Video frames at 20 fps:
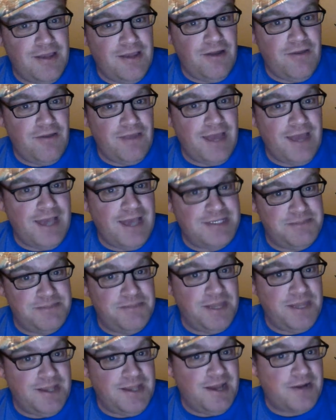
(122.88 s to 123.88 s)
all the guys who
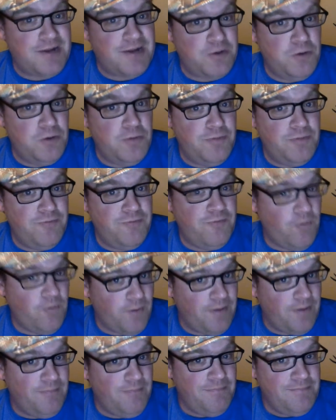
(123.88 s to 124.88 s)
played Doctor Who
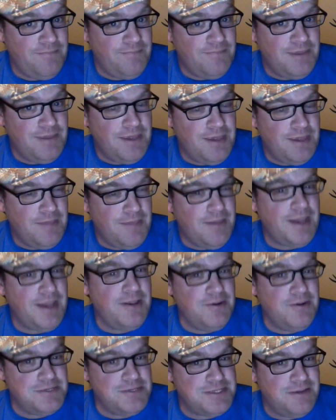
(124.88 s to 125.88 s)
before him, you might
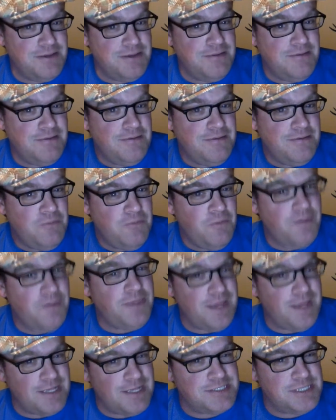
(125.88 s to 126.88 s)
notice one
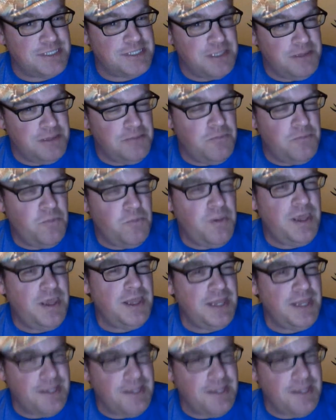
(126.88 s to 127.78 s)
thing that's really